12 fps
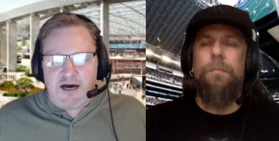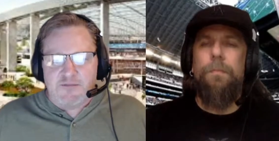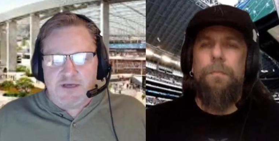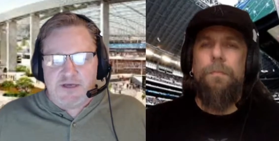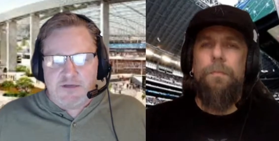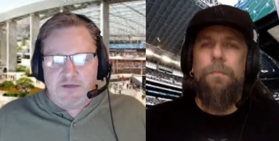
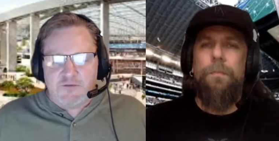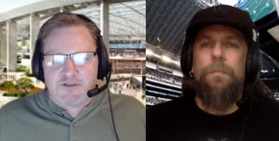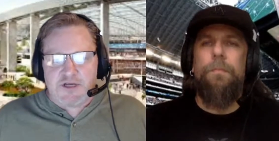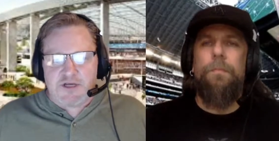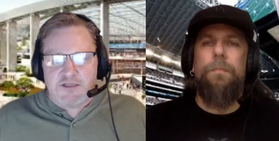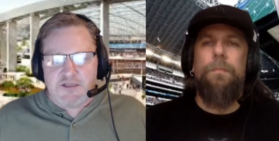Speaker 1: um, he
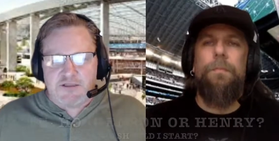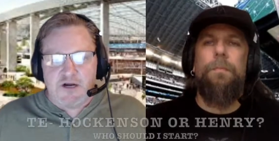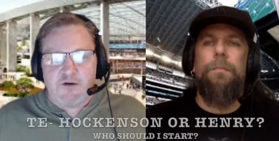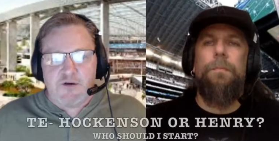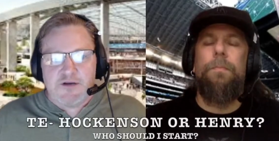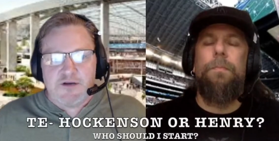was, a, you
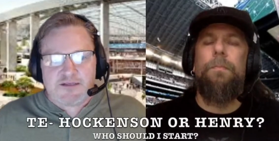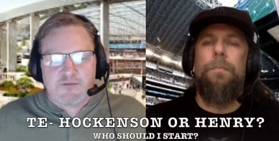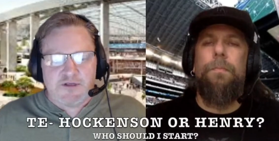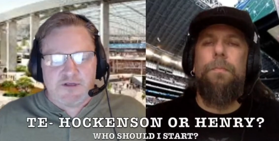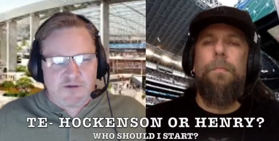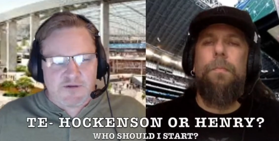know, he had
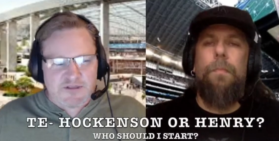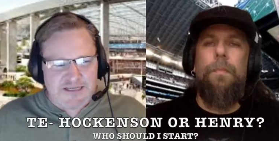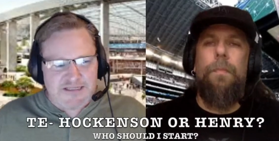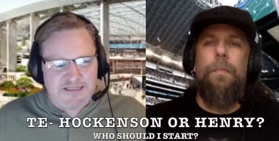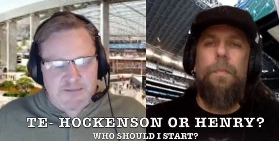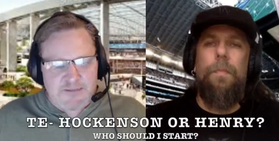some good numbers,
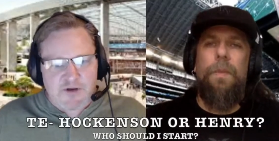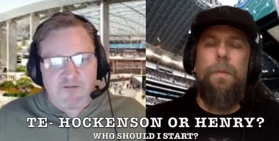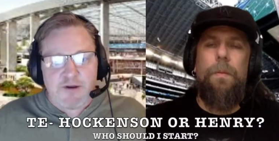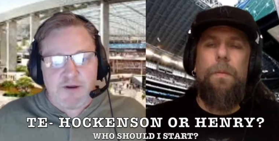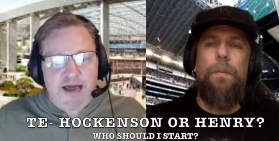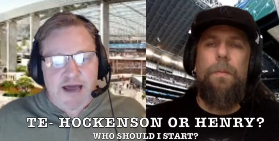then dipped
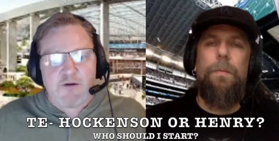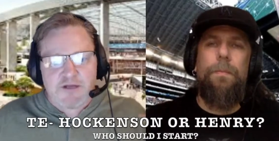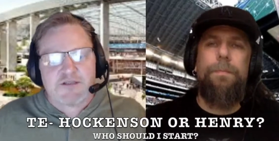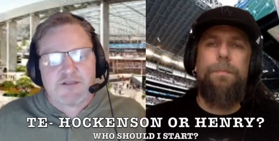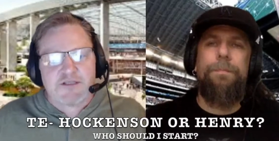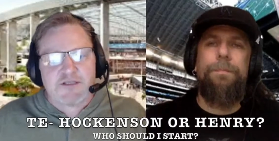off, but now
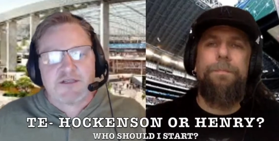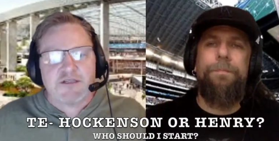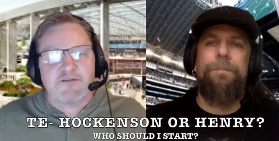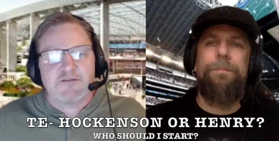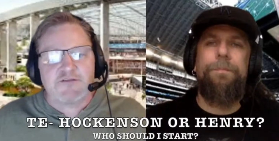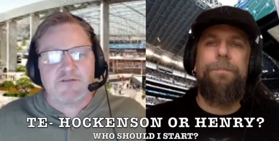
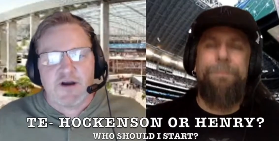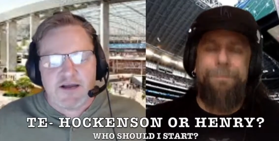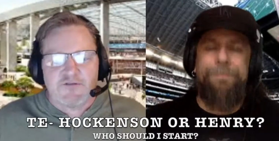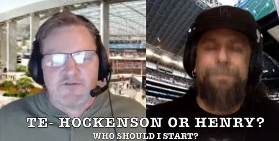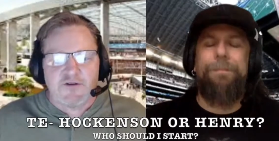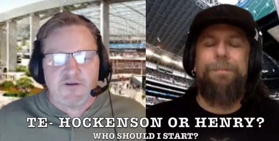consistently for a
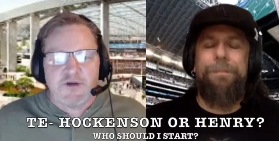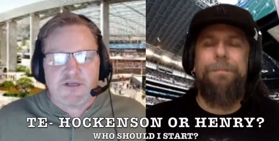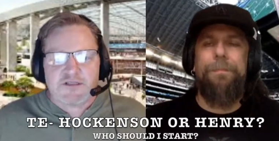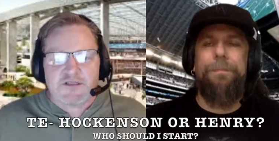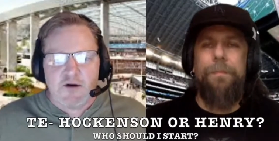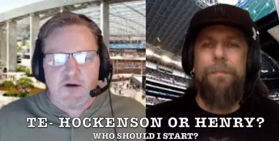handful of
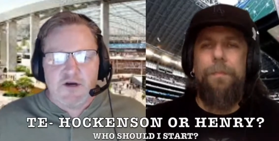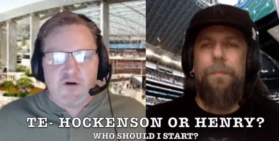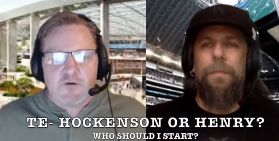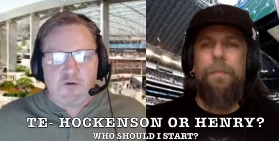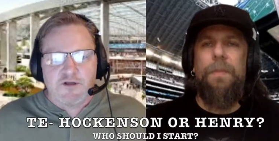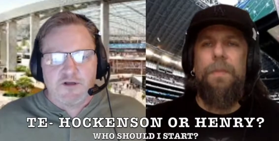weeks now,
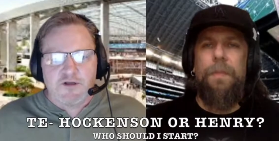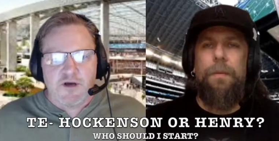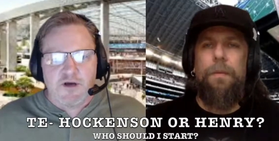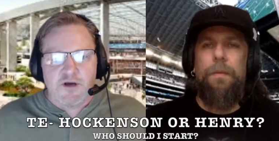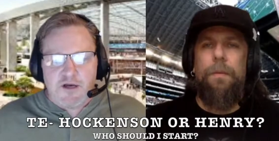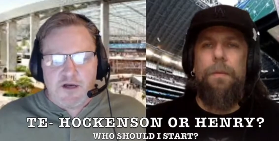really
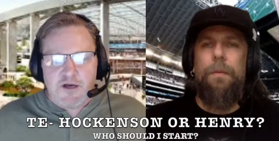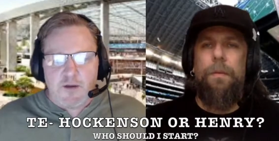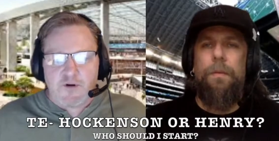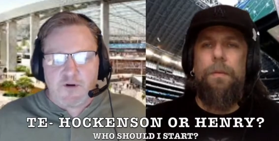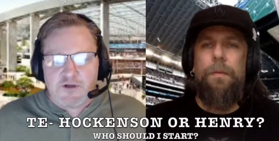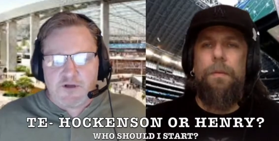doing a,
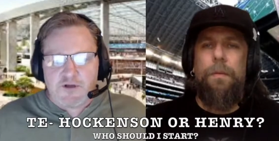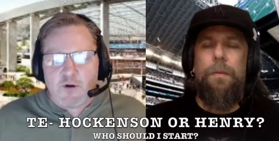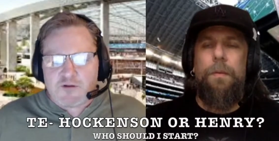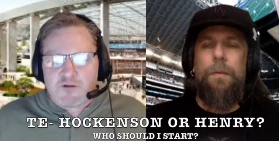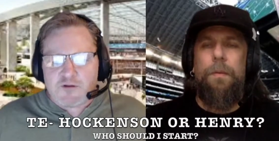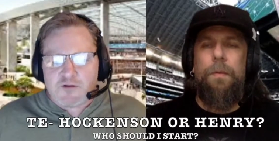a pretty good
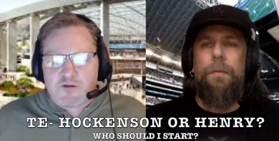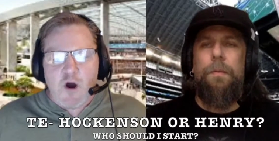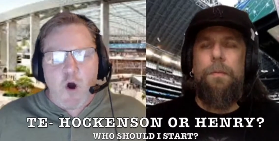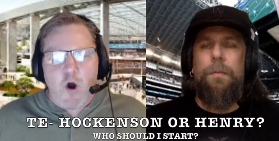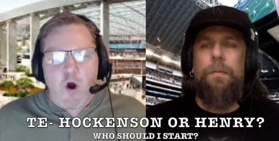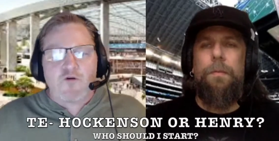job.
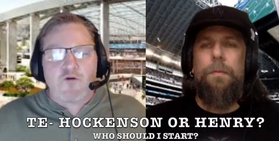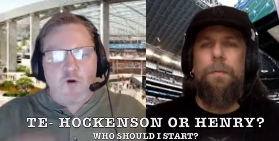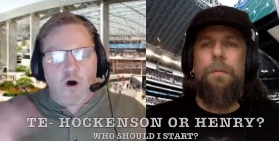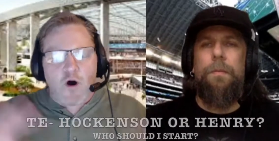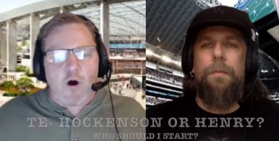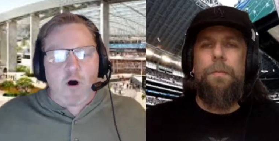Also,
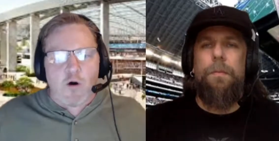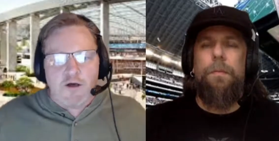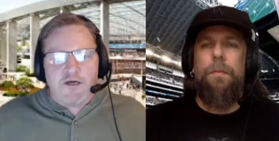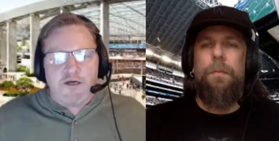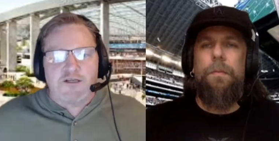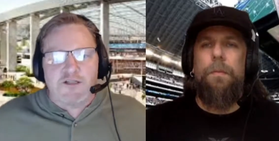
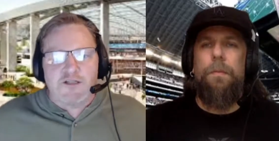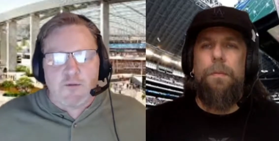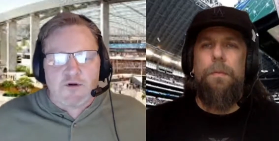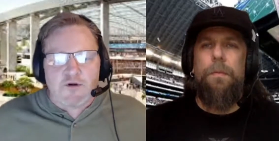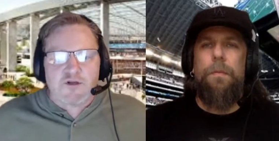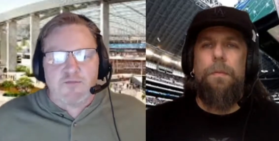overall,
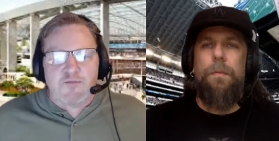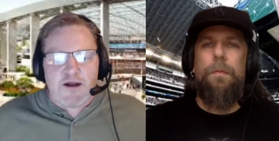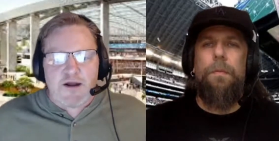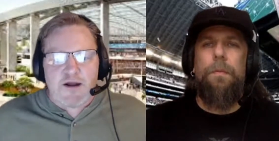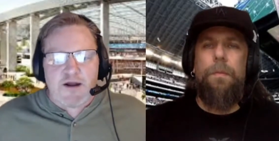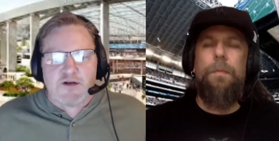
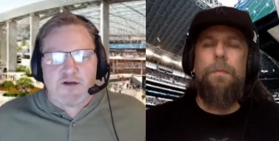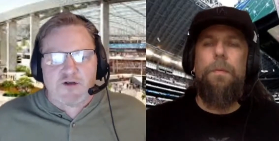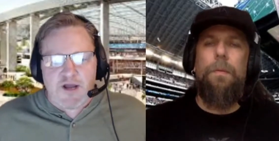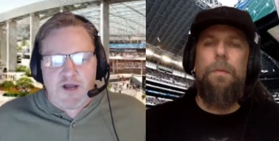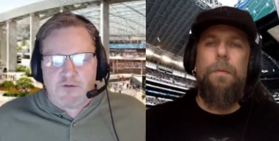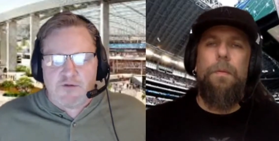are better than
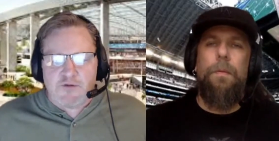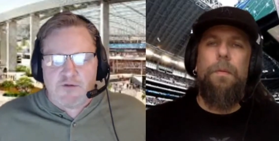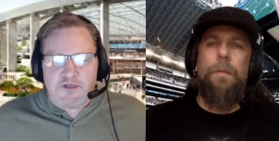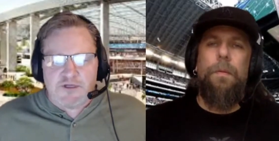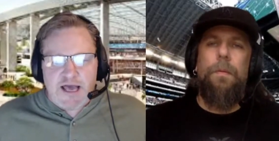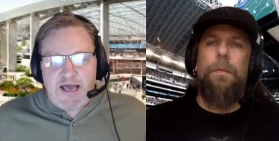Hunter
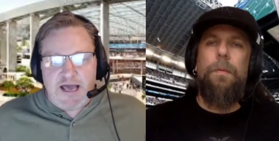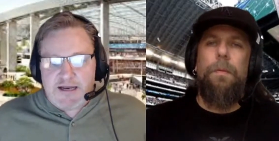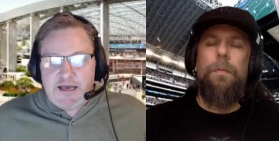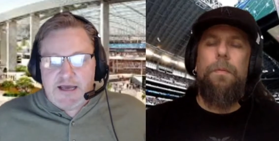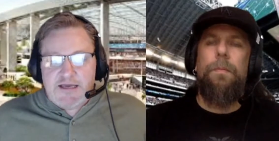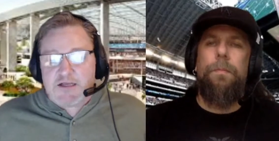Henry's,
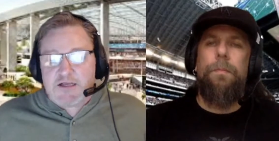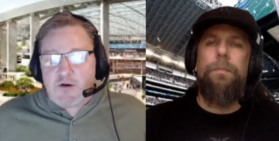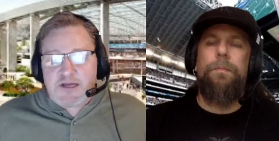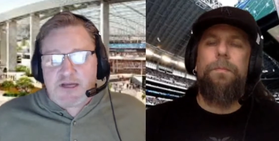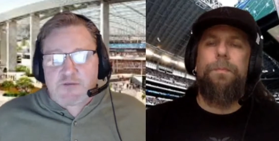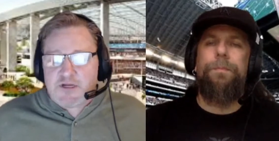and
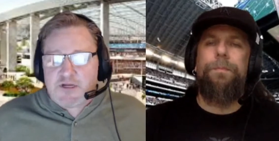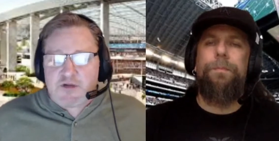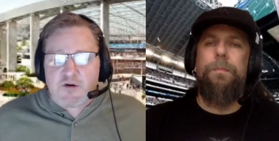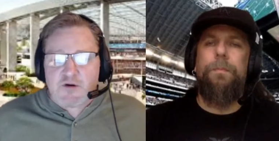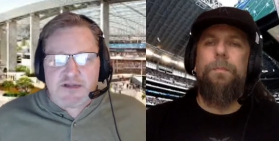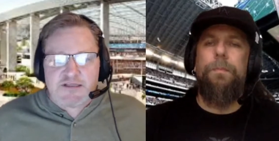he's going against
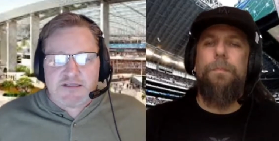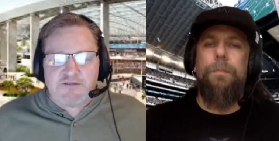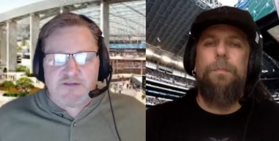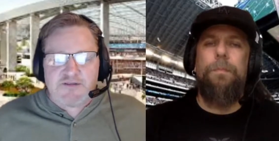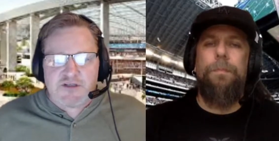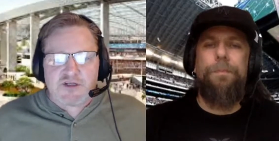Minnesota.
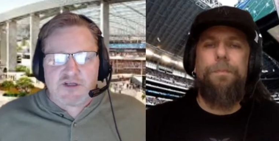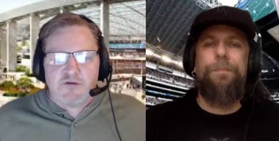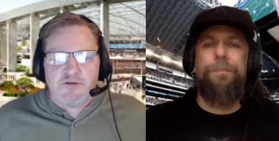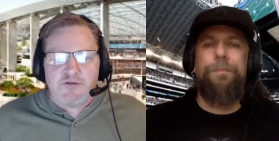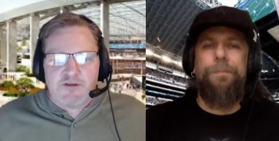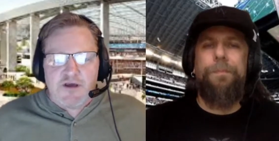That defense has
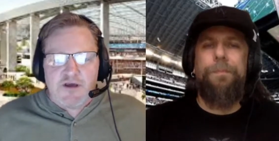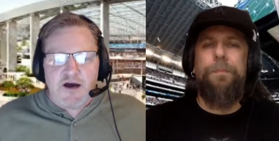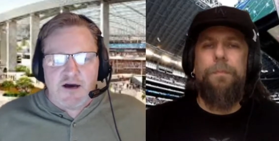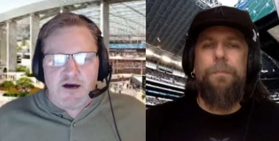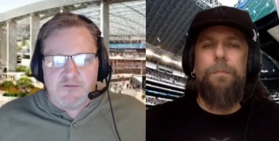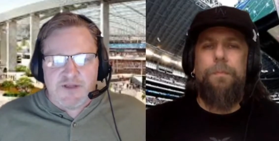shown that
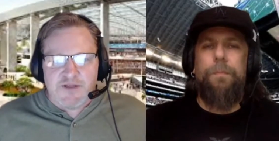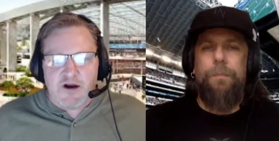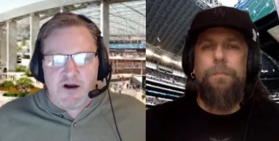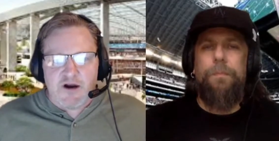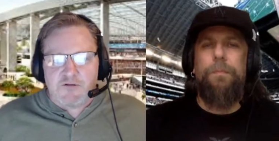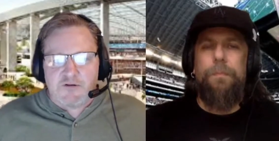um,
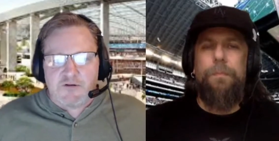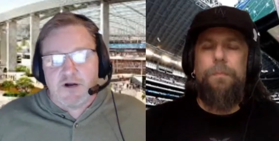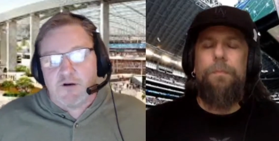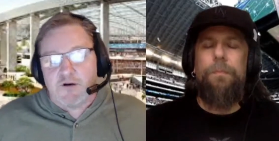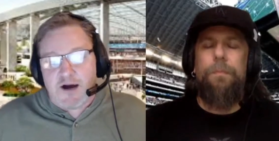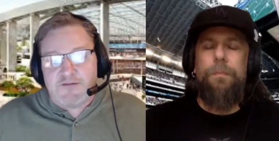they are, you
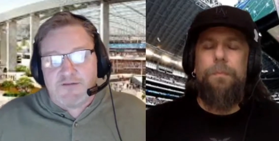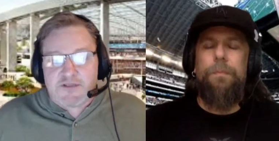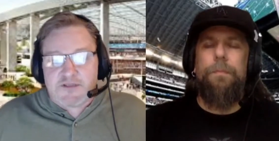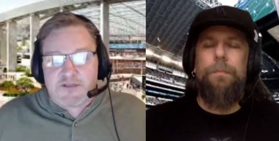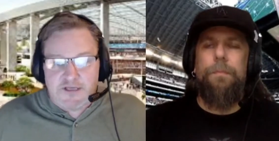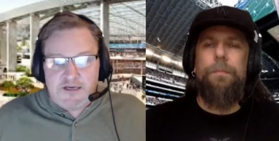know,
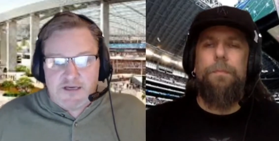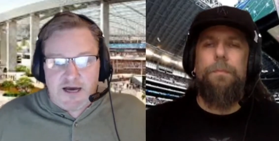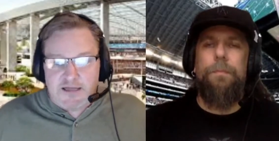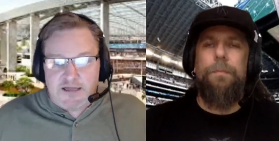obviously